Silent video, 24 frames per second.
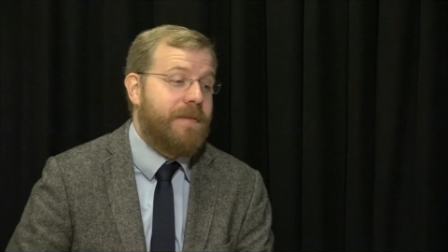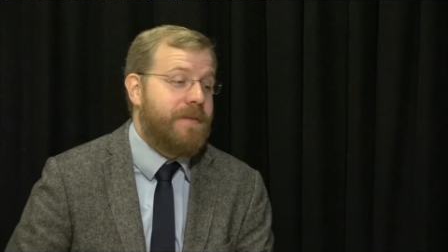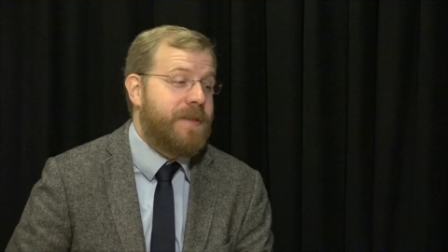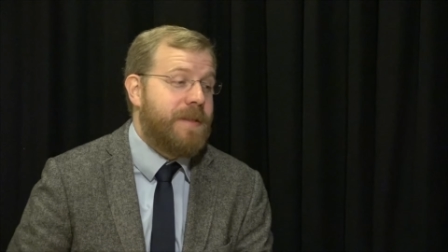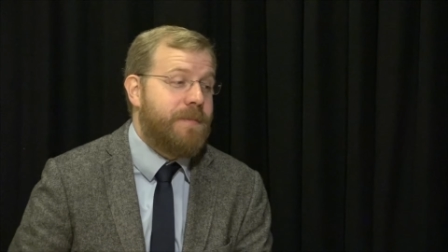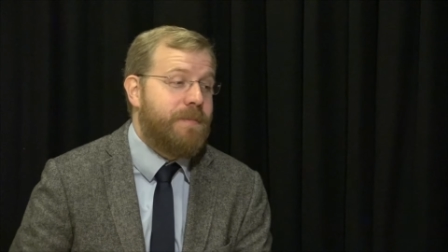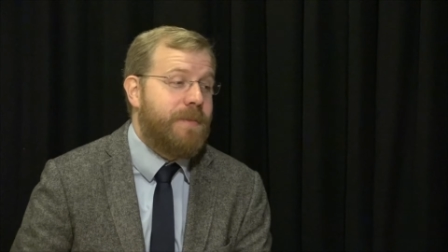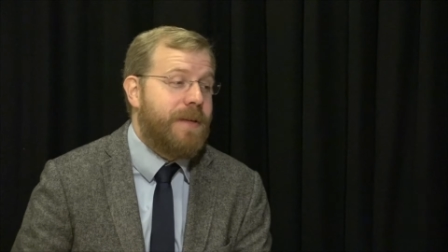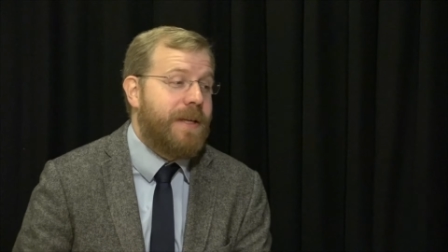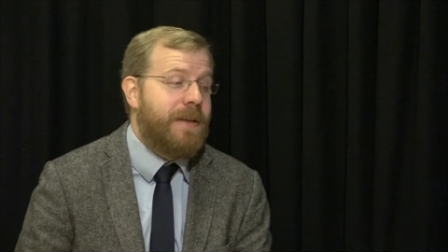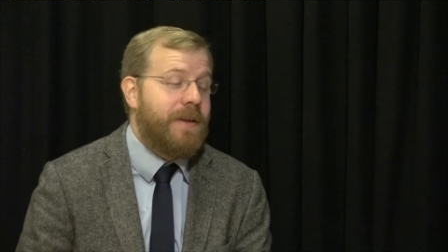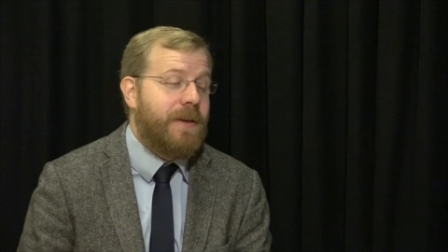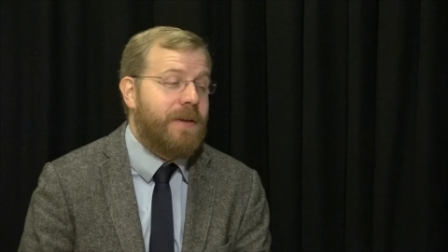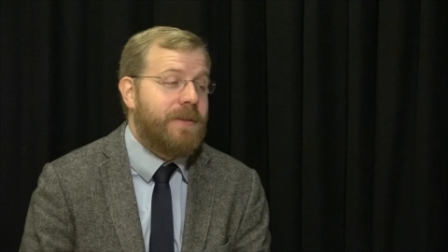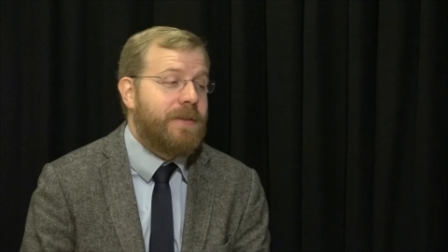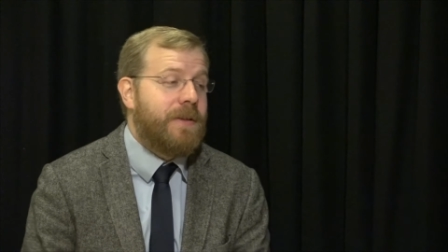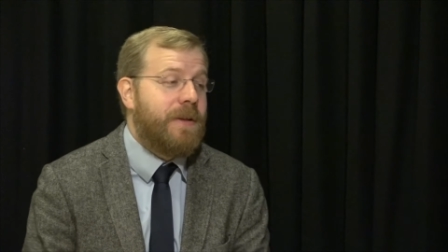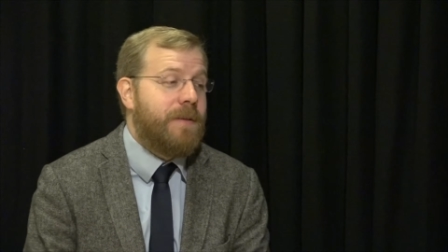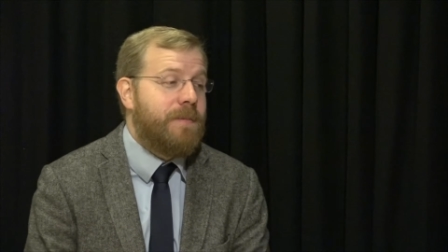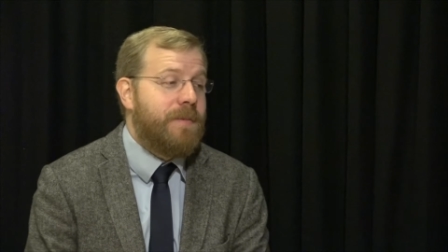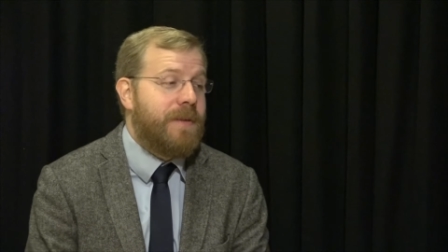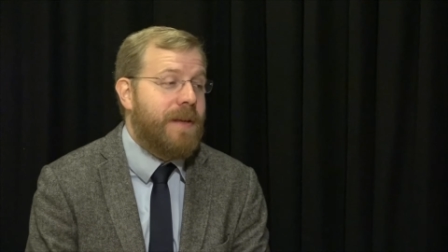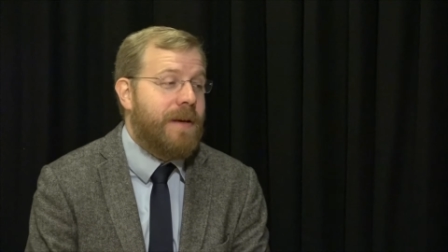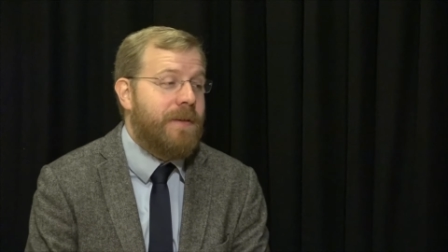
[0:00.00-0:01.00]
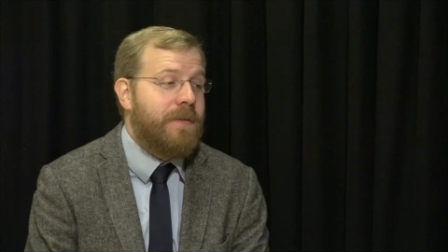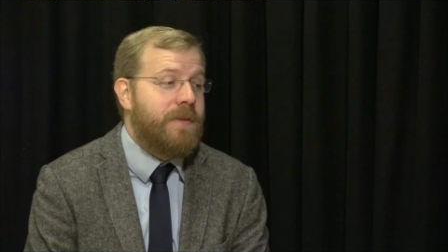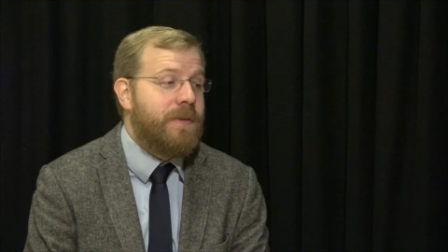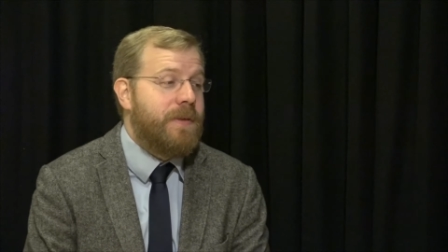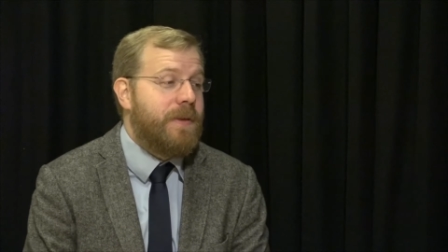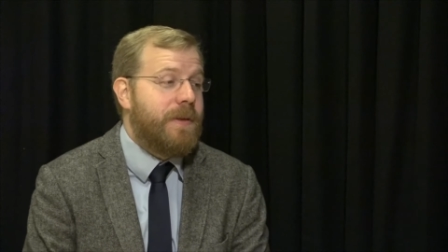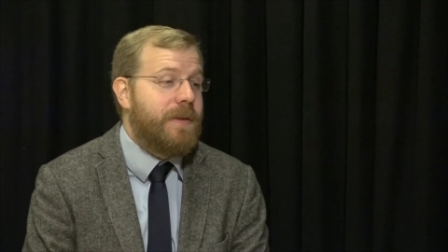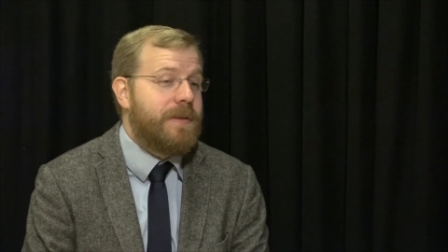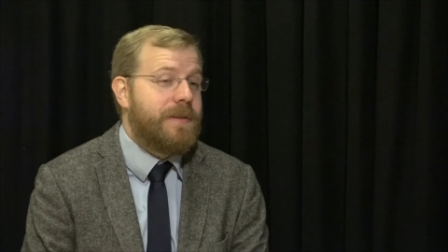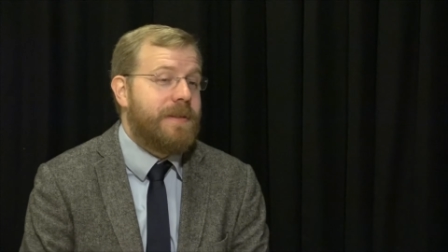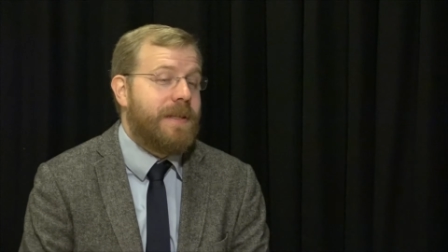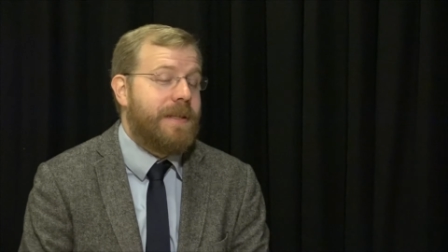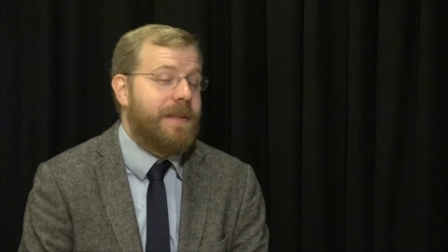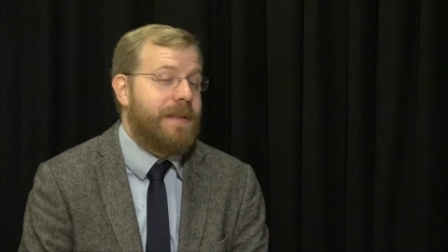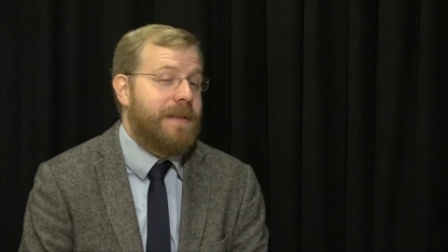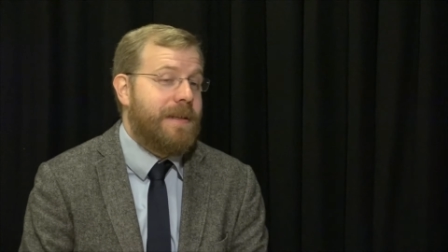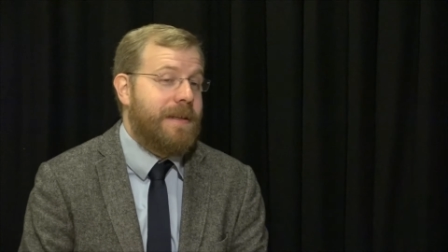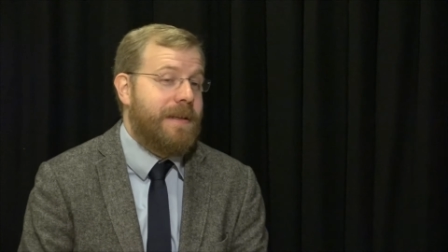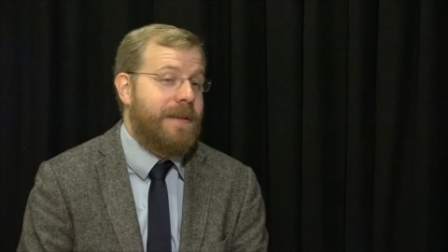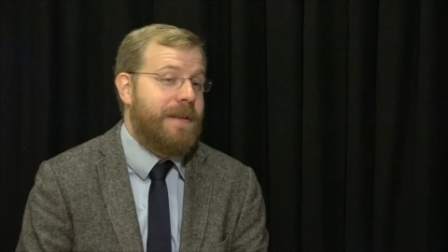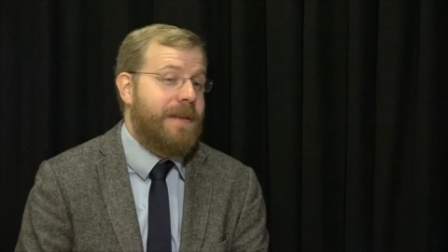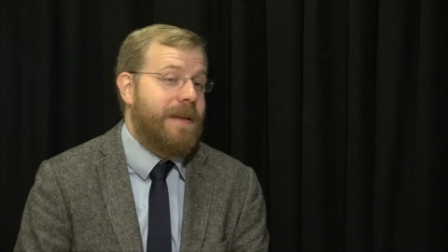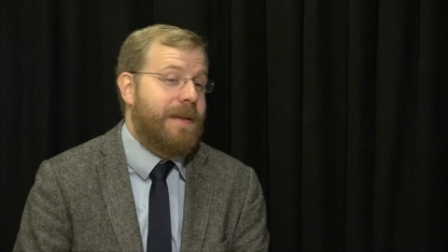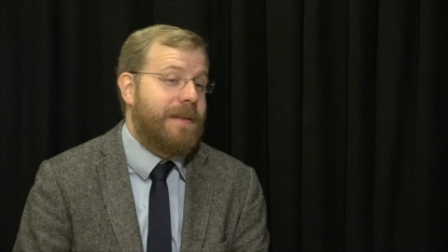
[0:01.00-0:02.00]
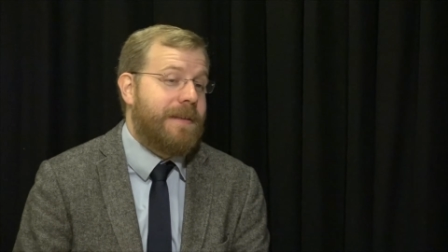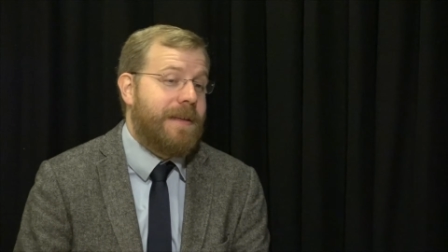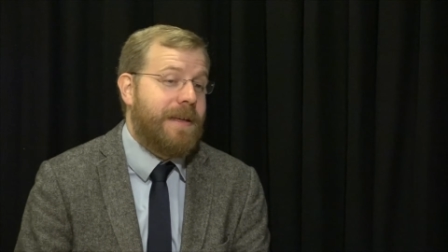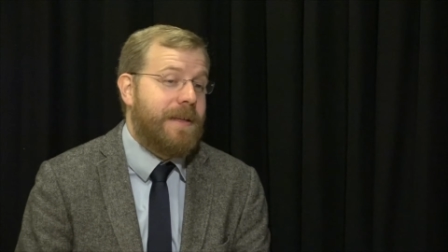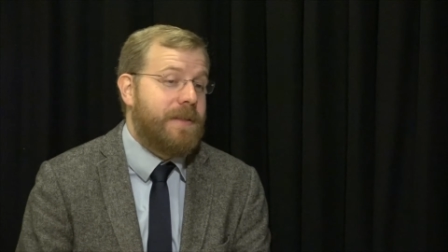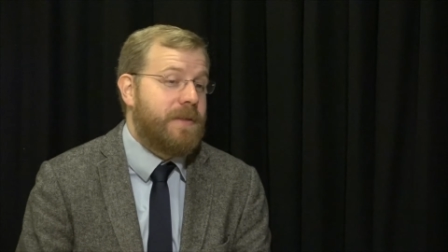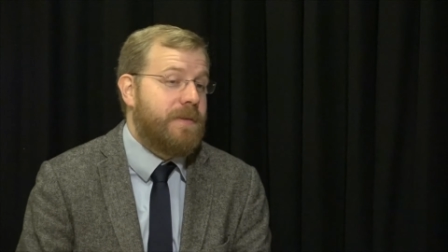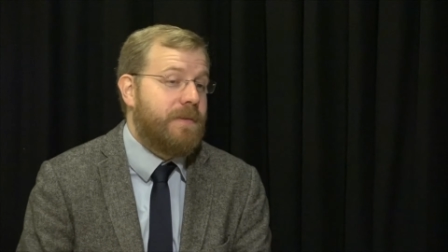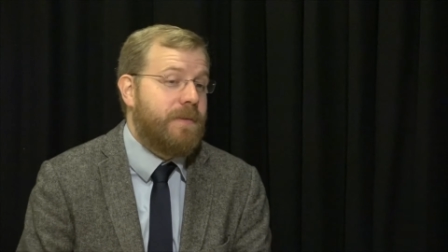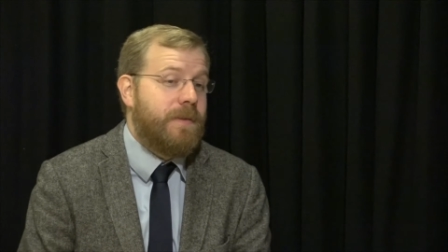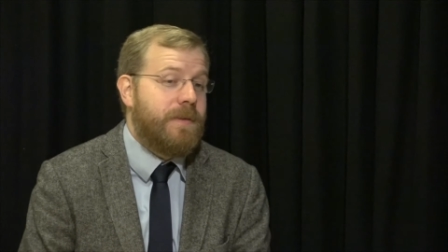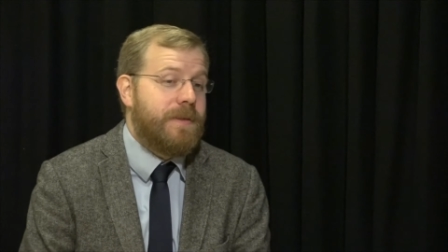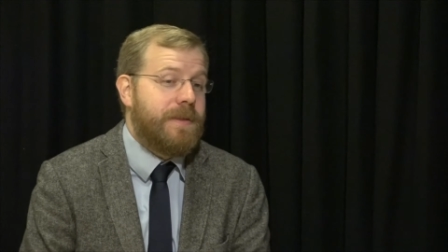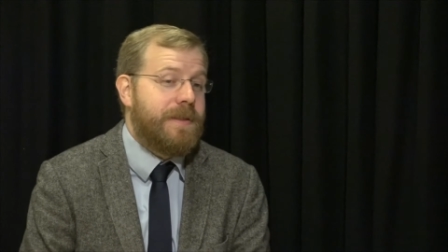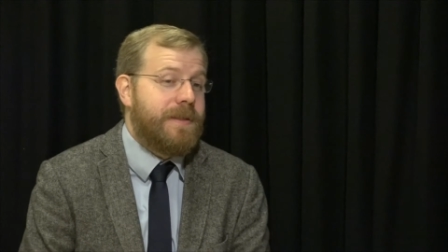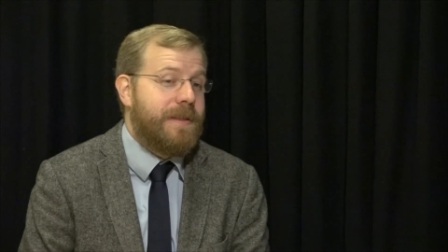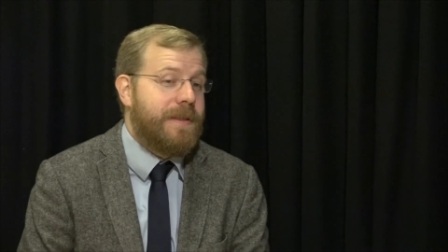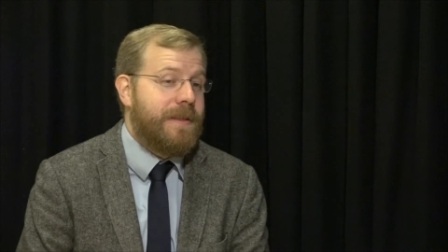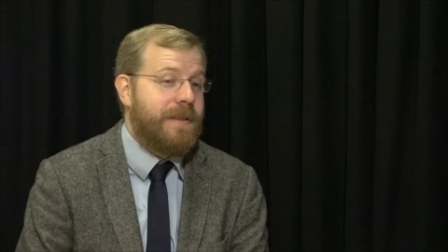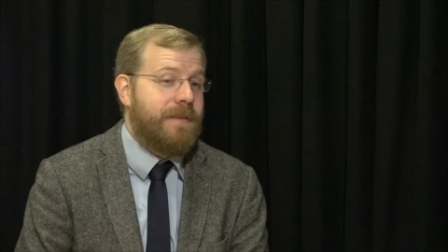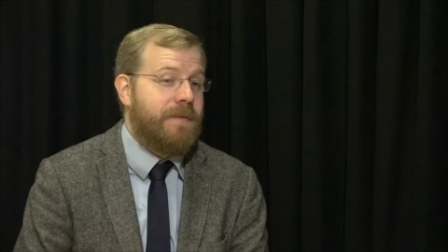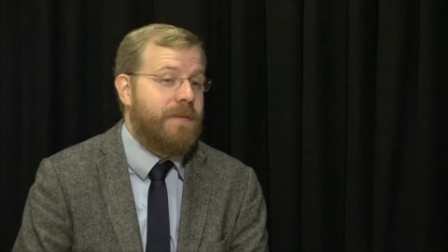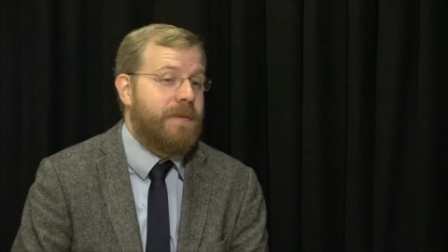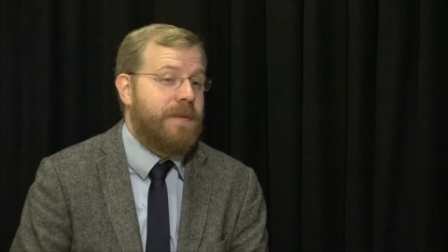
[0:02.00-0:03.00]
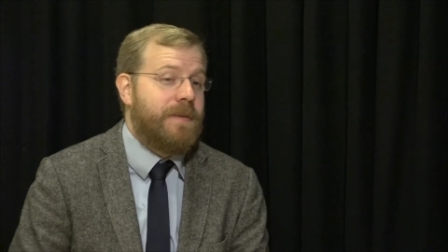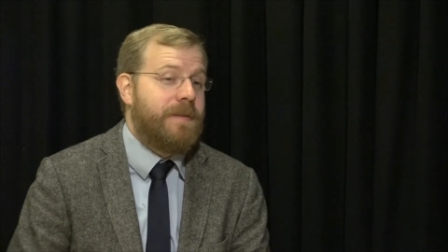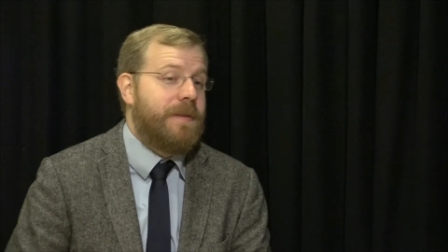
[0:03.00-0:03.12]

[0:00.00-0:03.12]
have simply not come down to us, and, in that case, of course, it,